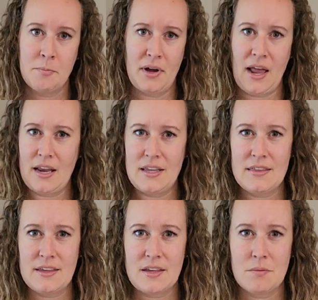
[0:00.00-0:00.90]
but
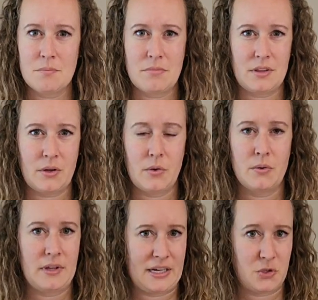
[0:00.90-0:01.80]
anything below
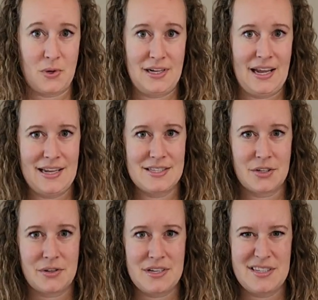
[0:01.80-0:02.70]
like 28
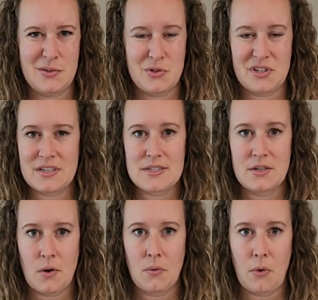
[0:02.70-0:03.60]
degrees usually is a
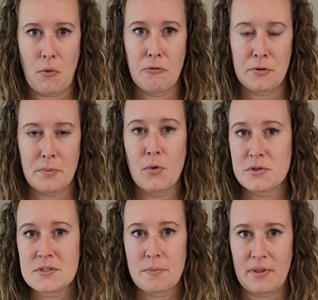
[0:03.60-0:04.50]
no-go for
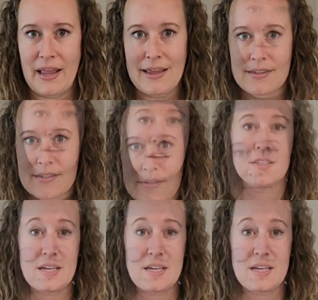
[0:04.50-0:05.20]
most plants.